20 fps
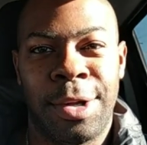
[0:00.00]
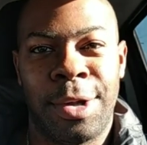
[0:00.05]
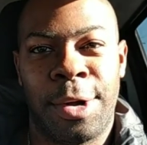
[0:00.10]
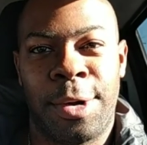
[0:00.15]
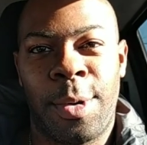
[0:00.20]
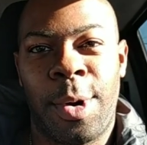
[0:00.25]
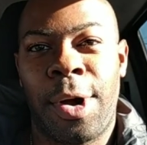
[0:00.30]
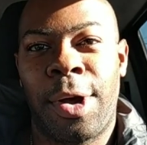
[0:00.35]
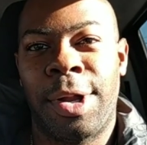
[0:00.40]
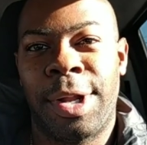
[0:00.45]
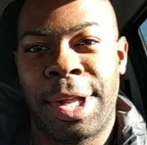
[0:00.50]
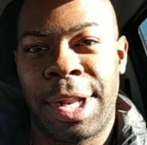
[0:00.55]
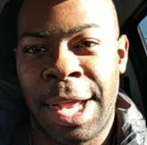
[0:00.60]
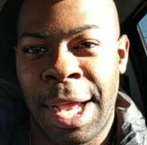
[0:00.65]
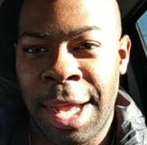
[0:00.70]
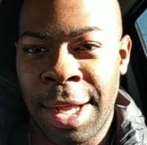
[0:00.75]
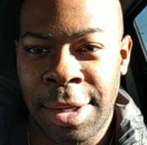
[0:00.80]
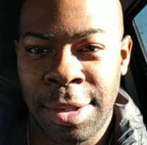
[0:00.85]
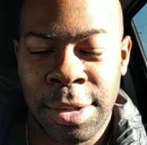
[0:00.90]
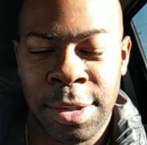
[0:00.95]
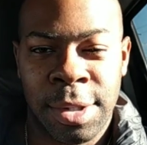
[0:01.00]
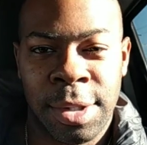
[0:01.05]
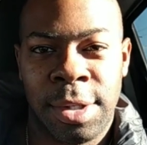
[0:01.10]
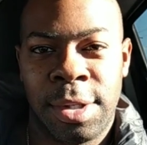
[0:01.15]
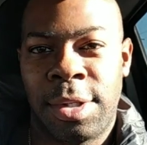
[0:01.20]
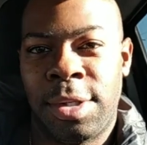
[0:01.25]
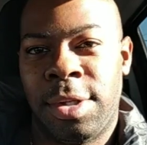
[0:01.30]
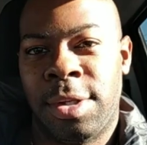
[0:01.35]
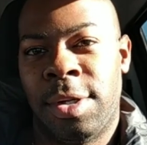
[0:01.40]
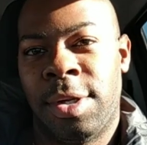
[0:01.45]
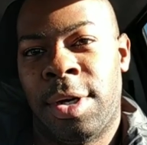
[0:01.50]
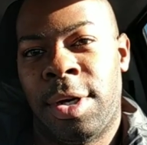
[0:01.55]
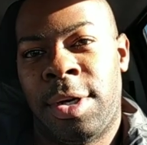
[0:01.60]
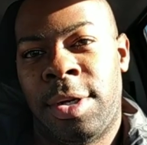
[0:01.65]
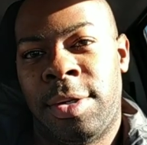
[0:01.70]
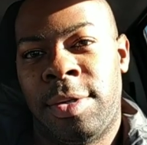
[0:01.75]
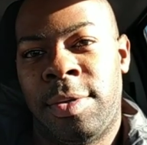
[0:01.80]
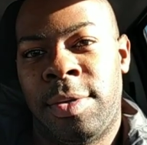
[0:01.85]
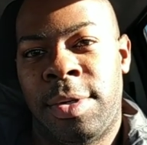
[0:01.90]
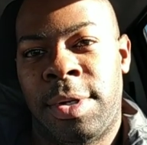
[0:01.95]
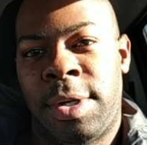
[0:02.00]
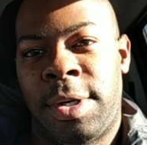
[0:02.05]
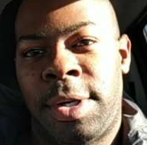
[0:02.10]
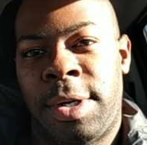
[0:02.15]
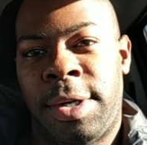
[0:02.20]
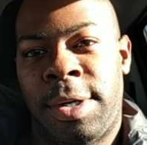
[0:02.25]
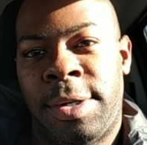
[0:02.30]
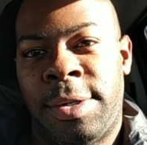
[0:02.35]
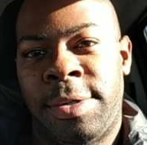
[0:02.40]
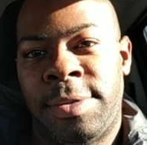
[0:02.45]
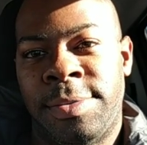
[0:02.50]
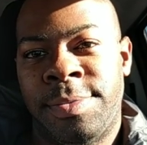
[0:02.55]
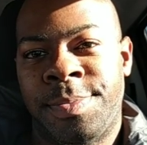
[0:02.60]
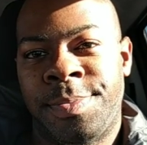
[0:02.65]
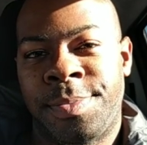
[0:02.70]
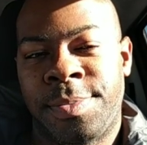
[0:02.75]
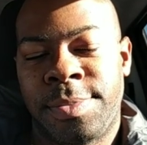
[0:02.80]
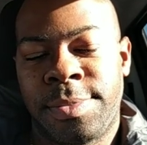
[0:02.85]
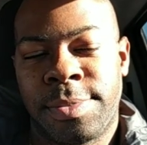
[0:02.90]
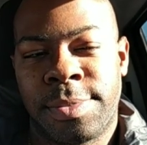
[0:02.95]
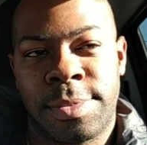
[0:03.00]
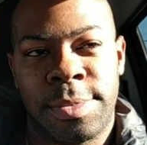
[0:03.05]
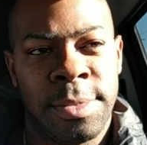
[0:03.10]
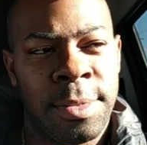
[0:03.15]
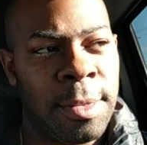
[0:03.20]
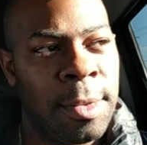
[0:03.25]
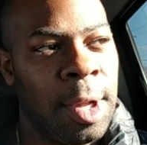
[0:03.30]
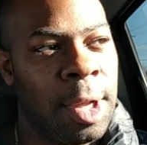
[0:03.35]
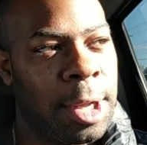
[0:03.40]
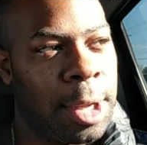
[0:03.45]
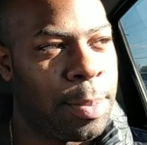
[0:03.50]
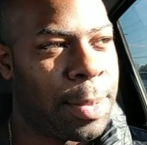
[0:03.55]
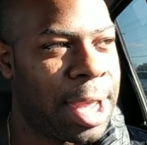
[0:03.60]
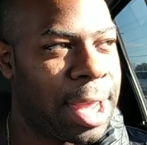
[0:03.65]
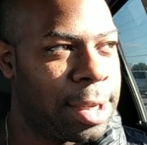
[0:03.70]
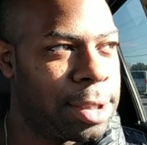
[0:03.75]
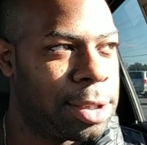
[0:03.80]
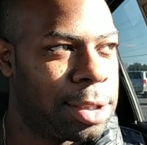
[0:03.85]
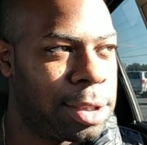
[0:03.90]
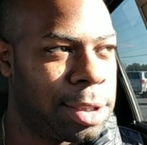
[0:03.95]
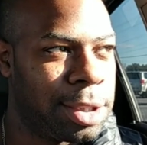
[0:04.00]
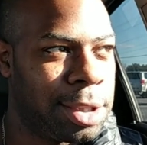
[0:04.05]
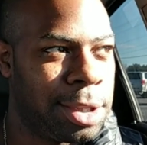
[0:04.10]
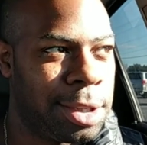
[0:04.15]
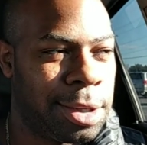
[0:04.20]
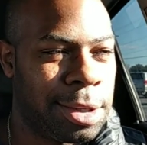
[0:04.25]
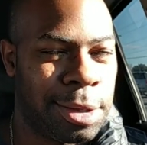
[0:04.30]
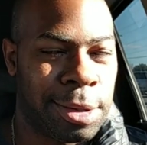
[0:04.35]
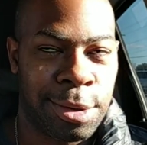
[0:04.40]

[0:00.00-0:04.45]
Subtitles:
All of that. You know, I'm actually